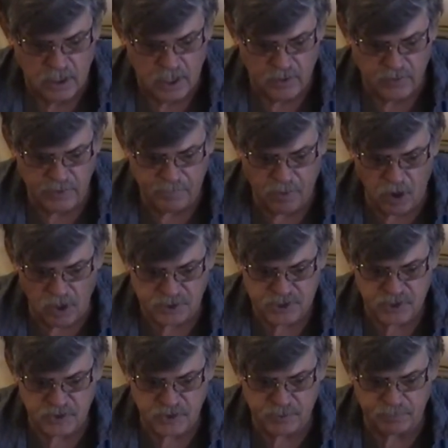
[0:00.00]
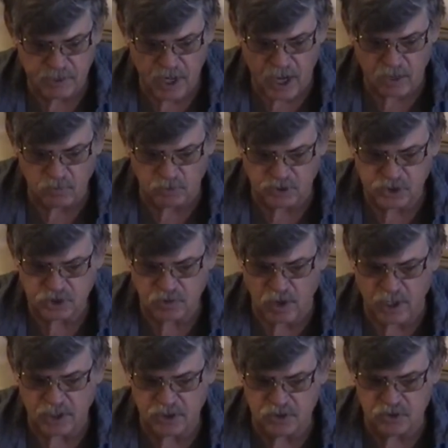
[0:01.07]
And then Paul said to him, "God will
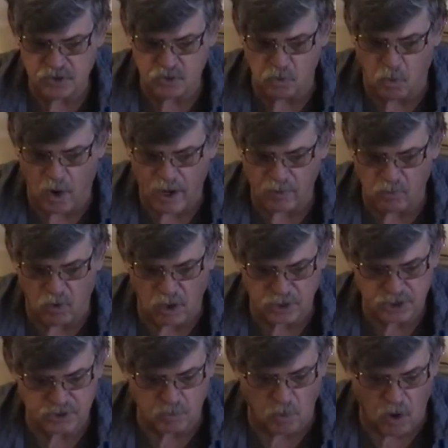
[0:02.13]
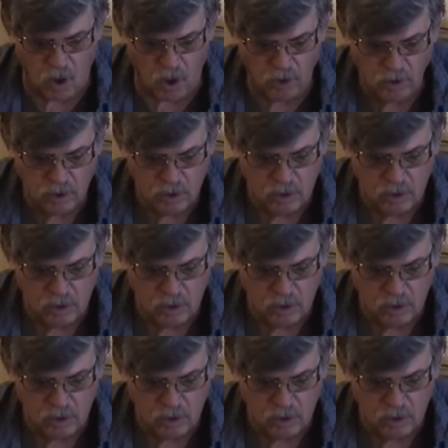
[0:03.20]
strike you, you whitewashed wall,